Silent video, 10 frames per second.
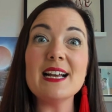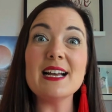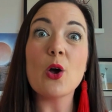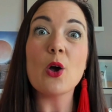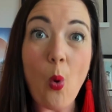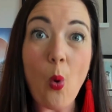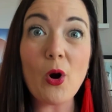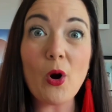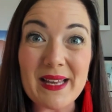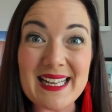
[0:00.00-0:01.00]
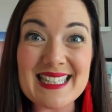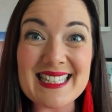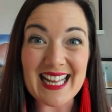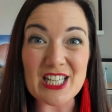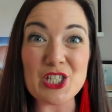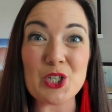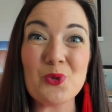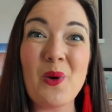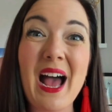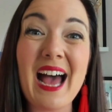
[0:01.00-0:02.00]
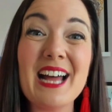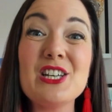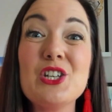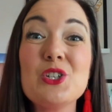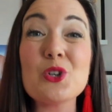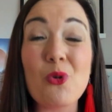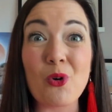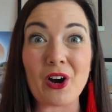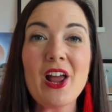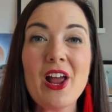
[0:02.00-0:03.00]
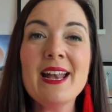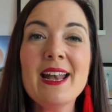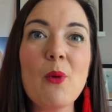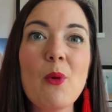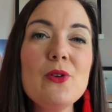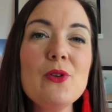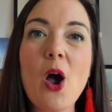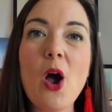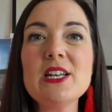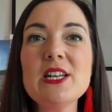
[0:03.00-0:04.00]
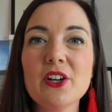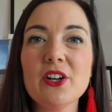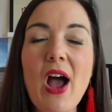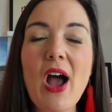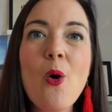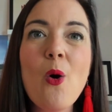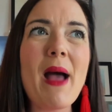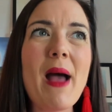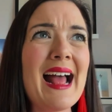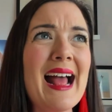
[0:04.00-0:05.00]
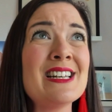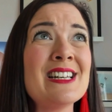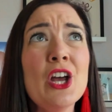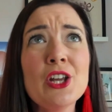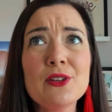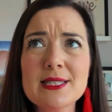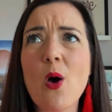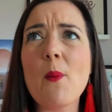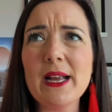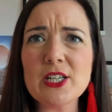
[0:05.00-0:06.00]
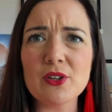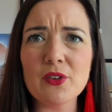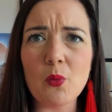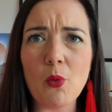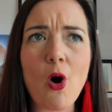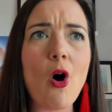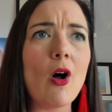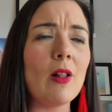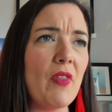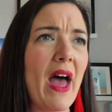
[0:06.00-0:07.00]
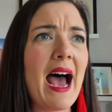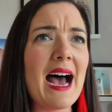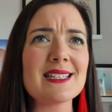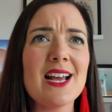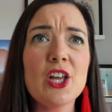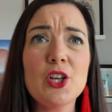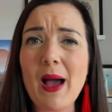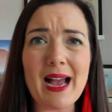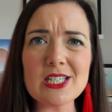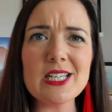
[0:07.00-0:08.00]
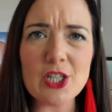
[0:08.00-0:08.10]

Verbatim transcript: has core pieces that you adore. Now, when you come into your home and you saw a picture on the wall that you actually